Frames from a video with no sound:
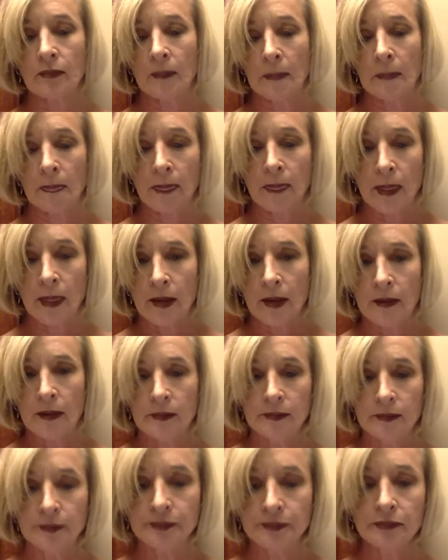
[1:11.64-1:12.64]

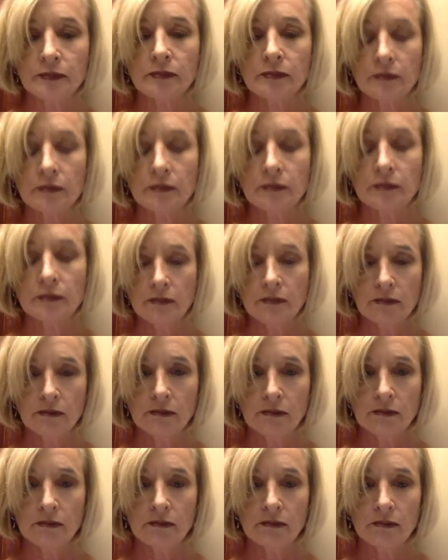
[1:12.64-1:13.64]

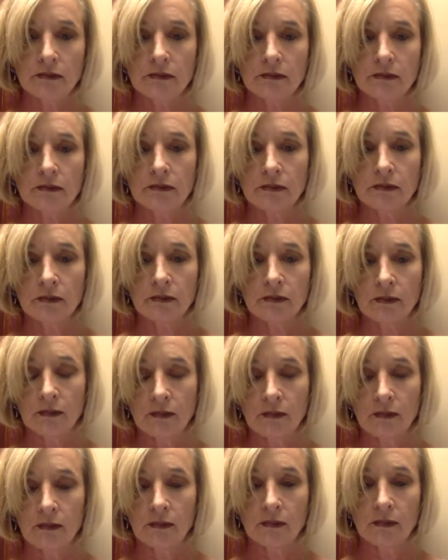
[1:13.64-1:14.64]

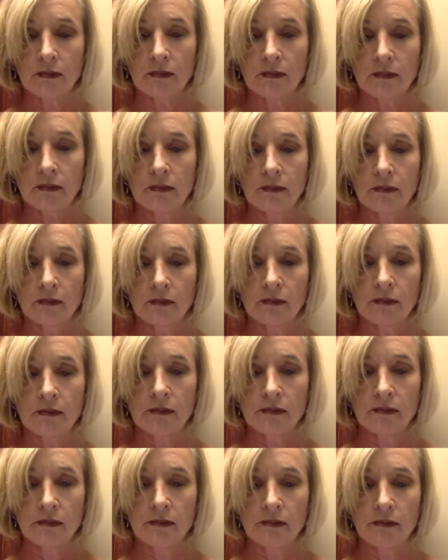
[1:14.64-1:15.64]

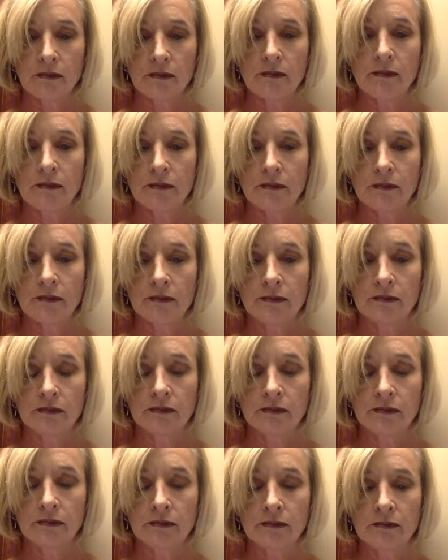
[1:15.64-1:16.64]

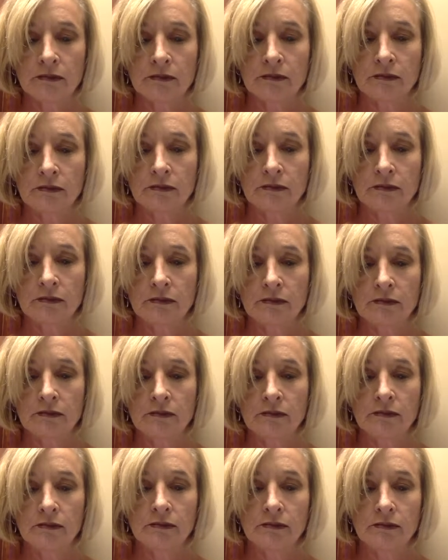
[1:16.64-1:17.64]

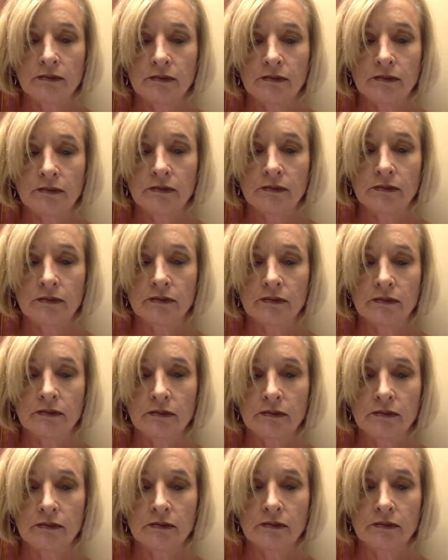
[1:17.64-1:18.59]
No words are spoken by the person on screen.